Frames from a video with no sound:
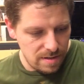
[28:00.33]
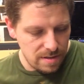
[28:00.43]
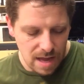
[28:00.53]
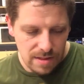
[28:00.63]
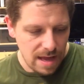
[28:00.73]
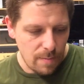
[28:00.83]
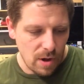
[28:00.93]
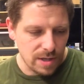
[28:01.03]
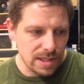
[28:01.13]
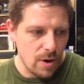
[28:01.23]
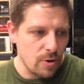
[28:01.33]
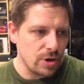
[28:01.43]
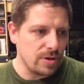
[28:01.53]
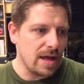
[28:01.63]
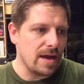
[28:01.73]
Not that box, I
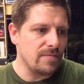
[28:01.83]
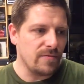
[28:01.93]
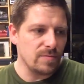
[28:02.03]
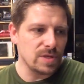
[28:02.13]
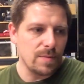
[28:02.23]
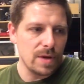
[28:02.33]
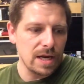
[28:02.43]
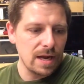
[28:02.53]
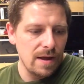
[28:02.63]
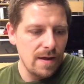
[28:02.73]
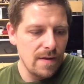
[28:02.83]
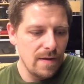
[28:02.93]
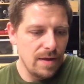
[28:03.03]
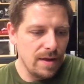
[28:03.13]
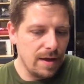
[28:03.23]
ordered that from somebody.
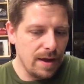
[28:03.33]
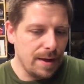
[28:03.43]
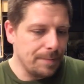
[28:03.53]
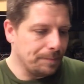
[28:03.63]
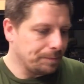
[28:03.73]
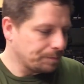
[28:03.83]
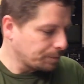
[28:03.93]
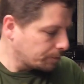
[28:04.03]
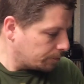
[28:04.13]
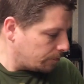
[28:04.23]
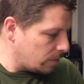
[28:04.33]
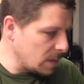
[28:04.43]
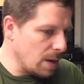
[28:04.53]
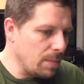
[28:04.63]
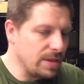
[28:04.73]

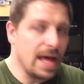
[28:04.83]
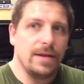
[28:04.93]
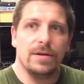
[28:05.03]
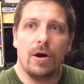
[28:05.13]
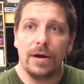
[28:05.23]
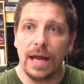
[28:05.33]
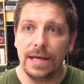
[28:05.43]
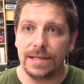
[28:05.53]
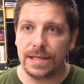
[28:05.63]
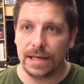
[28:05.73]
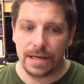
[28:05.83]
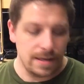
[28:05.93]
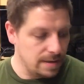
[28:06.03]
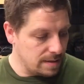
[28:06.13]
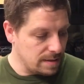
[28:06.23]
But that arcade stick,
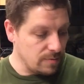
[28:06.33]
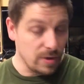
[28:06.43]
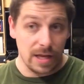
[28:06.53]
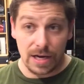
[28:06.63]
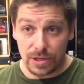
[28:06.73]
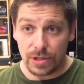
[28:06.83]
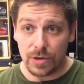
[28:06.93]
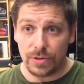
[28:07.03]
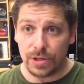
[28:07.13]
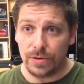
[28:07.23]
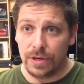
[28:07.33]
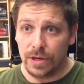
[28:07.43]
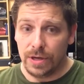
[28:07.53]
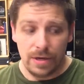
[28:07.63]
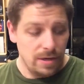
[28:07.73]
the one that I just showed you,
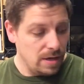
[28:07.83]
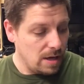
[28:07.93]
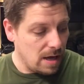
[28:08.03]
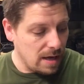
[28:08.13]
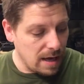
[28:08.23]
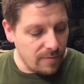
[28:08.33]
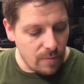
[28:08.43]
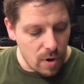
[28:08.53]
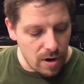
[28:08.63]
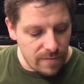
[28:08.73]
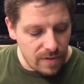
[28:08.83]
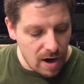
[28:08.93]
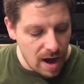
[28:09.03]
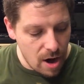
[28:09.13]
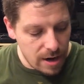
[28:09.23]
came from Hardoff. The
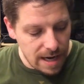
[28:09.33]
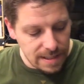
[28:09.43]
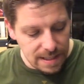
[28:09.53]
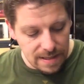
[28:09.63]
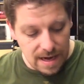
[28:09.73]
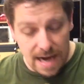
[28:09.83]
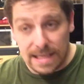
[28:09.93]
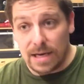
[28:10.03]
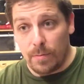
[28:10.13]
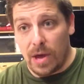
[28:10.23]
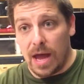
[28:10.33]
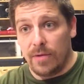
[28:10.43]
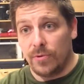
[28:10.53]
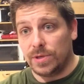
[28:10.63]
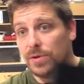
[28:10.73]
arcade stick that I didn't buy was